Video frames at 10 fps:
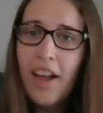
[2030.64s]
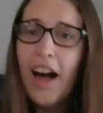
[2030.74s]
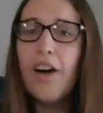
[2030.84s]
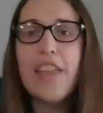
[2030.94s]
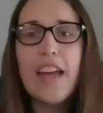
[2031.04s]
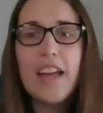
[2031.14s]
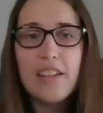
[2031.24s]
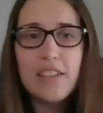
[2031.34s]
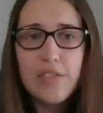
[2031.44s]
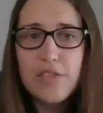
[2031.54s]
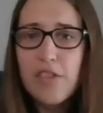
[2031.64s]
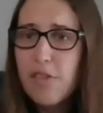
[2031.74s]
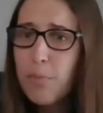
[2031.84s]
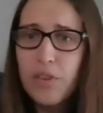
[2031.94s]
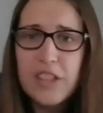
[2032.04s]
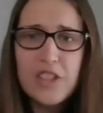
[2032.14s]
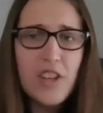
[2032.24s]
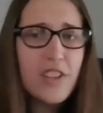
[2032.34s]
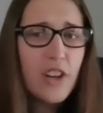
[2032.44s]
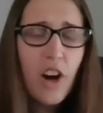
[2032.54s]
how they love and support each
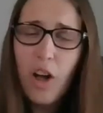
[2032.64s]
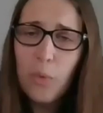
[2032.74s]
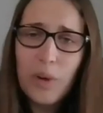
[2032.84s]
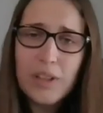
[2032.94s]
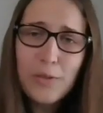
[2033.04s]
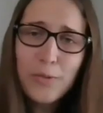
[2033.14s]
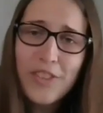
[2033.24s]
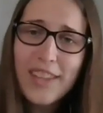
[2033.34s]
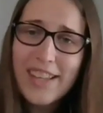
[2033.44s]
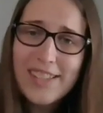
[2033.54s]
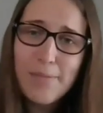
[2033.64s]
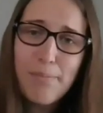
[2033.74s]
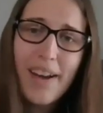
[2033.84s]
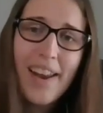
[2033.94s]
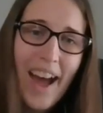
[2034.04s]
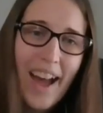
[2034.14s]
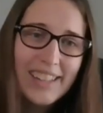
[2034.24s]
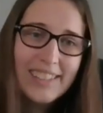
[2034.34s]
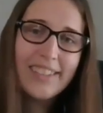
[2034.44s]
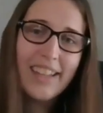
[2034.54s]
other, all wonderful things. But
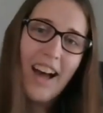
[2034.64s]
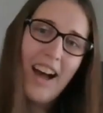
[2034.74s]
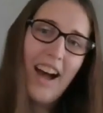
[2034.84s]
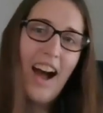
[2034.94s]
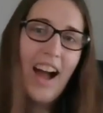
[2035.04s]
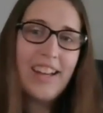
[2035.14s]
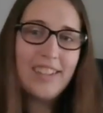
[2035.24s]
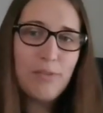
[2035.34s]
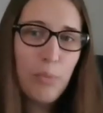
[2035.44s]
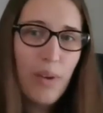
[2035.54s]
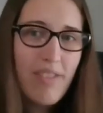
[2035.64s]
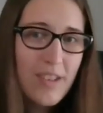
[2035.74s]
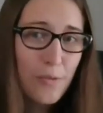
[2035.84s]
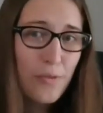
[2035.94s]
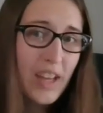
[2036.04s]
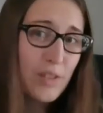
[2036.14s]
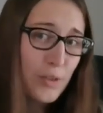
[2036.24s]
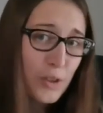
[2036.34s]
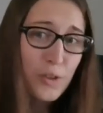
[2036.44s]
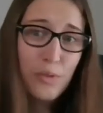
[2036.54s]
I wasn't a fan of
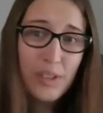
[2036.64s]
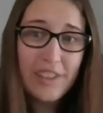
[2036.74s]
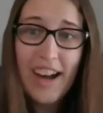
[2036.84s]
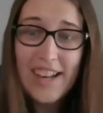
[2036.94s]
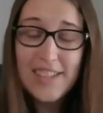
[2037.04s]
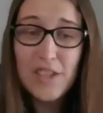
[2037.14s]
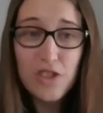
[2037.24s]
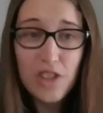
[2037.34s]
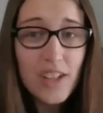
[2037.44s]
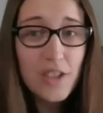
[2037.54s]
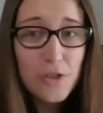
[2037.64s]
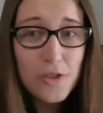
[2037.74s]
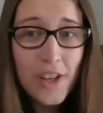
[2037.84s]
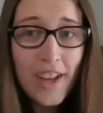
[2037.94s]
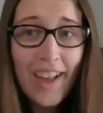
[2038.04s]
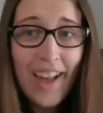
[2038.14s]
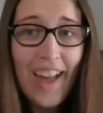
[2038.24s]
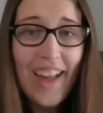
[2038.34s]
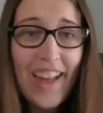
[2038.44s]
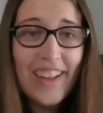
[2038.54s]
her career as a judge.
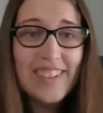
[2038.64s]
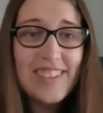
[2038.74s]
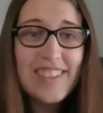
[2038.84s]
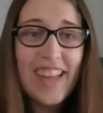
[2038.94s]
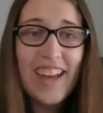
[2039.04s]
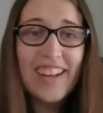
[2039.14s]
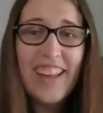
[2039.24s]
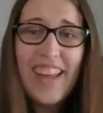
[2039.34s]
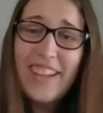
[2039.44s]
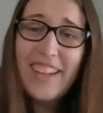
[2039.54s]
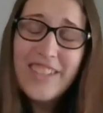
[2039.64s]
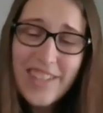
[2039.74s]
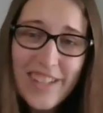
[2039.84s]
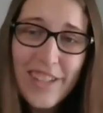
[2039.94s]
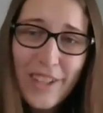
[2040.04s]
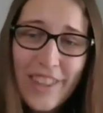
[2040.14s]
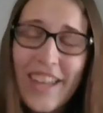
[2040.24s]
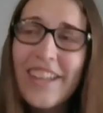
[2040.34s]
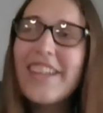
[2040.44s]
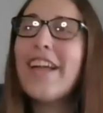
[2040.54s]
And it's another
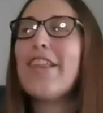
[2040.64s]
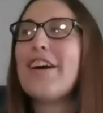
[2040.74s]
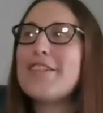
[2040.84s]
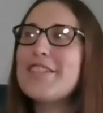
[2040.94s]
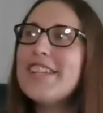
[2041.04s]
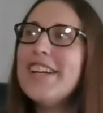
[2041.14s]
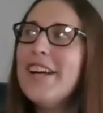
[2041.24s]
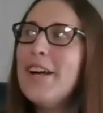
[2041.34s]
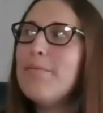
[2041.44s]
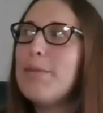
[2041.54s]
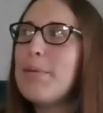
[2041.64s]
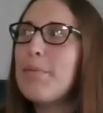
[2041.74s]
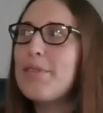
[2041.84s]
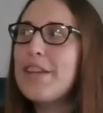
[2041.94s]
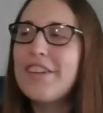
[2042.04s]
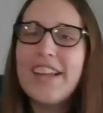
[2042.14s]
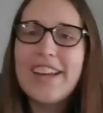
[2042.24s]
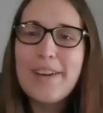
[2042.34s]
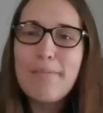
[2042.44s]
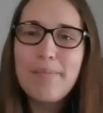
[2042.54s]
thing, there's many people out there
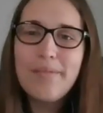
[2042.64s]
like,